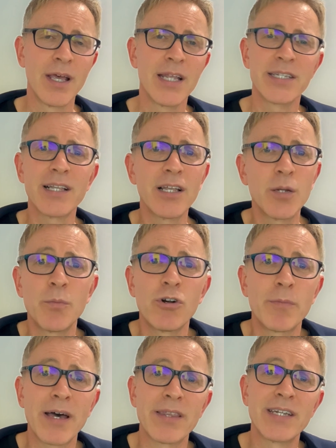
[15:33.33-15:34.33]
To learn more
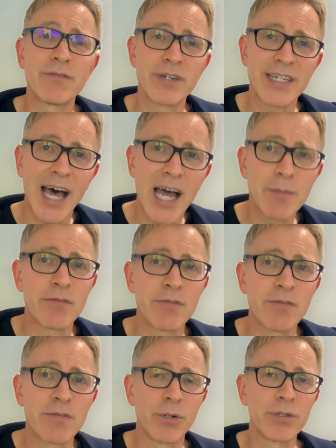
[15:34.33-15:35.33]
about the different types of
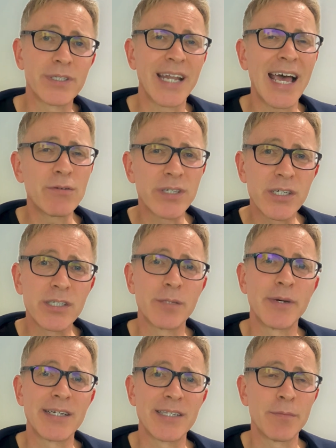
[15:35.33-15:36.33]
reports and how to
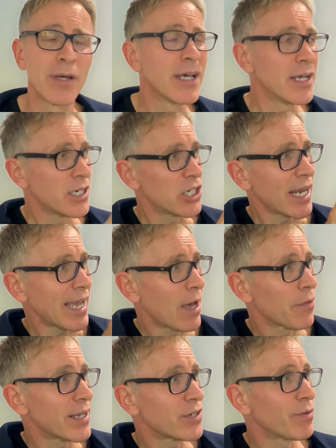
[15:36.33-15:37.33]
customize them, check
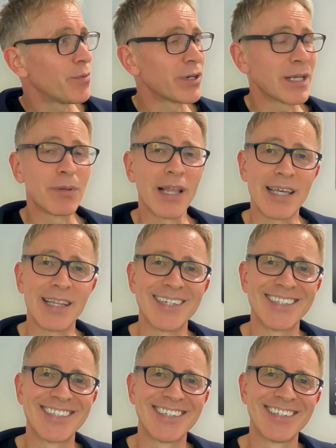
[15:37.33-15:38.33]
out this reporting
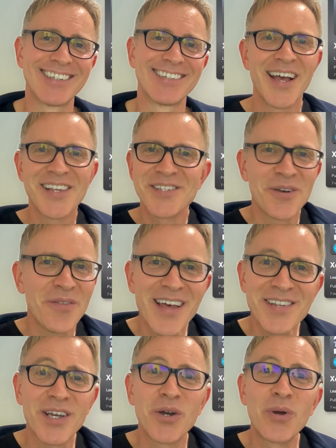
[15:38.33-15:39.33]
playlist. So
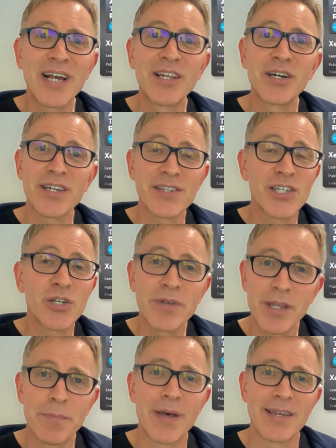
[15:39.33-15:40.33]
that's a quick look at some of
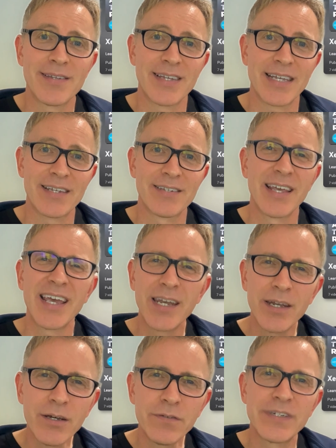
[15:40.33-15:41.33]
the basics,
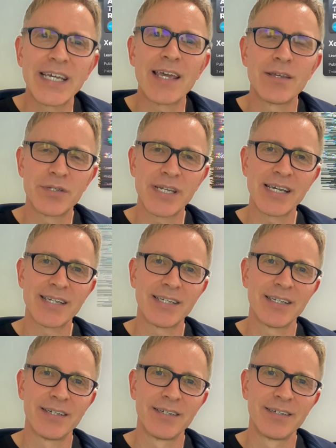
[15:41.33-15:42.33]
enough to get you
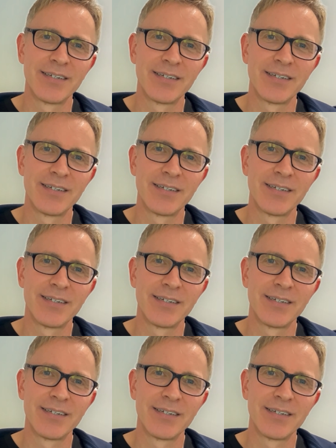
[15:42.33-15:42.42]
started.